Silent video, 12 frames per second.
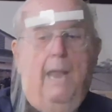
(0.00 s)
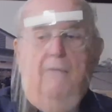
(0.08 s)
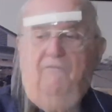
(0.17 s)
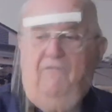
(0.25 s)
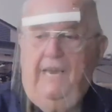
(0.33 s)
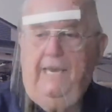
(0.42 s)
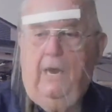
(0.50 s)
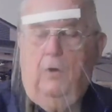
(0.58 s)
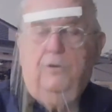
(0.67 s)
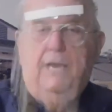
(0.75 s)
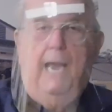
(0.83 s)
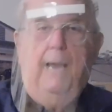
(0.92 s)

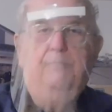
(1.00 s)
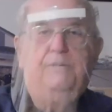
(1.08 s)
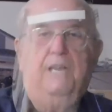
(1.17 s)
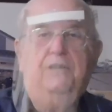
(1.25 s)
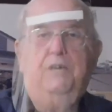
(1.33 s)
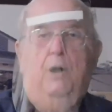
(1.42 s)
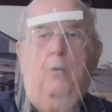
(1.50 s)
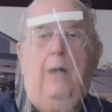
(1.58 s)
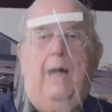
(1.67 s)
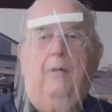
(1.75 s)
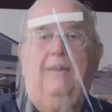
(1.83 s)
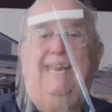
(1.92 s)
videotapes that show
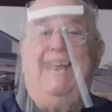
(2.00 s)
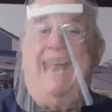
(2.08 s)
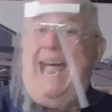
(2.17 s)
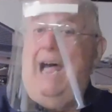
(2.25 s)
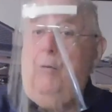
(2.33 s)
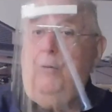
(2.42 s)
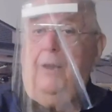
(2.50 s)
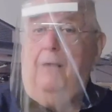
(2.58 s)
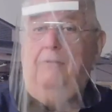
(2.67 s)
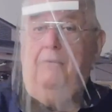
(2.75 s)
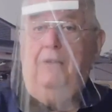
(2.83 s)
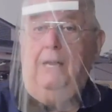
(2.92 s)
how to get out
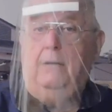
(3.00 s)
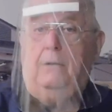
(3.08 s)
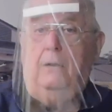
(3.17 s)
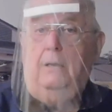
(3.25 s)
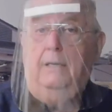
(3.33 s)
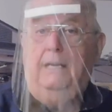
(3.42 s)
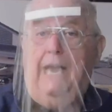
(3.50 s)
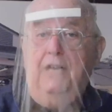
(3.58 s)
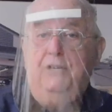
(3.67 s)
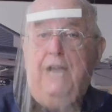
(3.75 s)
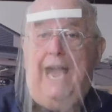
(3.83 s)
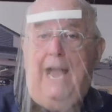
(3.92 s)
of a vehicle in
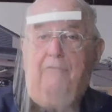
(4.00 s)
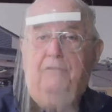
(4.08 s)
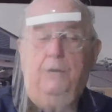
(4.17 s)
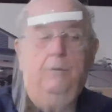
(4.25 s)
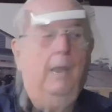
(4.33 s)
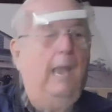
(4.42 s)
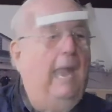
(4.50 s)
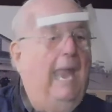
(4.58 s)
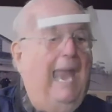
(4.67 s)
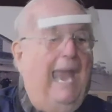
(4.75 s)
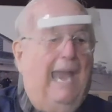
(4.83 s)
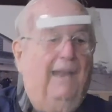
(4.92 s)
case you have to,
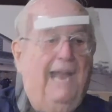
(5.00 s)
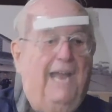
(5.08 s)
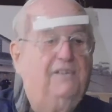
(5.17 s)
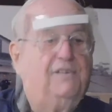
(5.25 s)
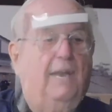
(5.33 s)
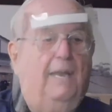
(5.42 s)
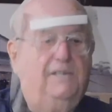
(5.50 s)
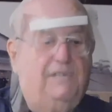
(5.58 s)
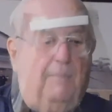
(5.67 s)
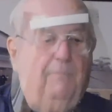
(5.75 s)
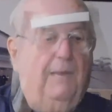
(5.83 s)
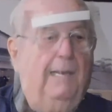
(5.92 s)
and that's
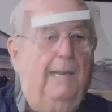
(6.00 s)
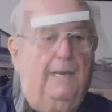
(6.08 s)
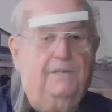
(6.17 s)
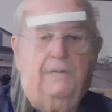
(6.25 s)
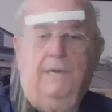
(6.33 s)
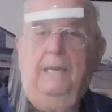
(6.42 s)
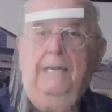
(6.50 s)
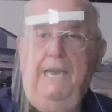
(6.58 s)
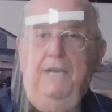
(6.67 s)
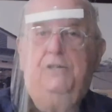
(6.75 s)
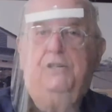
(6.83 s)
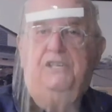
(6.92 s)
something that
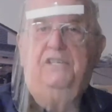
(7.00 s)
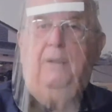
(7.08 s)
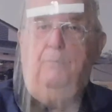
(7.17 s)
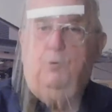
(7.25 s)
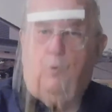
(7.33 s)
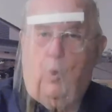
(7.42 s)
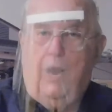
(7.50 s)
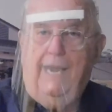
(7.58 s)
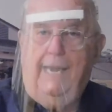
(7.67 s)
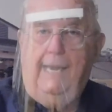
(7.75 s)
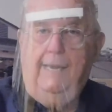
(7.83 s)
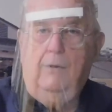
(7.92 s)
needs some
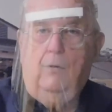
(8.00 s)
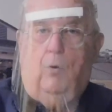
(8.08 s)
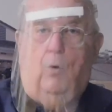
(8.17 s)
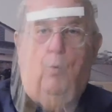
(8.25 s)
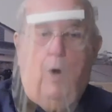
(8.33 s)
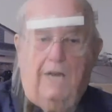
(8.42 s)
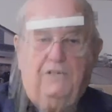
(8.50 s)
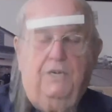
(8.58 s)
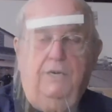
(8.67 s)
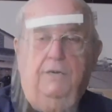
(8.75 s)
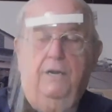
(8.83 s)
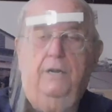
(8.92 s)
training or watching
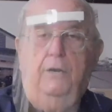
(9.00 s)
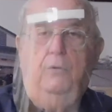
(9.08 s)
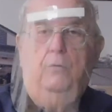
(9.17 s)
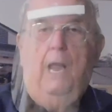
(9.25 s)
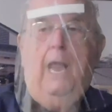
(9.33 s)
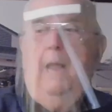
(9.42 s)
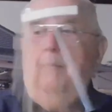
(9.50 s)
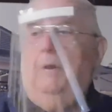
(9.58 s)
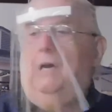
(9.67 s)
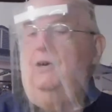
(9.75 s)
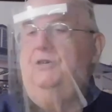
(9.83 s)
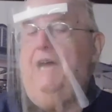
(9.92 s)
to do
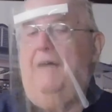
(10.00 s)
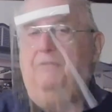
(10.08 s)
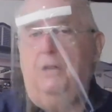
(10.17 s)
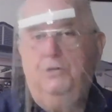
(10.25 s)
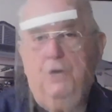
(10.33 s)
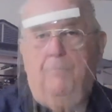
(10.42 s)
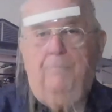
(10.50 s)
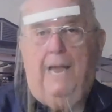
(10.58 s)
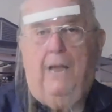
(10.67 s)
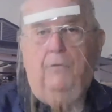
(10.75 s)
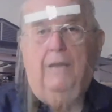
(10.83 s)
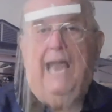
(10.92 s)
because you have to jump
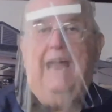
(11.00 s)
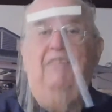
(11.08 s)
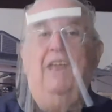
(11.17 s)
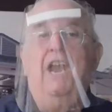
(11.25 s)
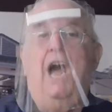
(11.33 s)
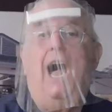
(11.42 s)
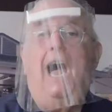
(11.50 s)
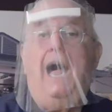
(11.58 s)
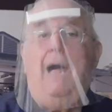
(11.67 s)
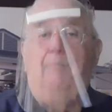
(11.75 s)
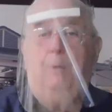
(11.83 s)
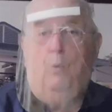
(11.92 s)
out and then
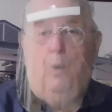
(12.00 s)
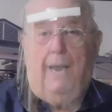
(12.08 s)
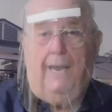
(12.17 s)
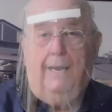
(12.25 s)
hop away,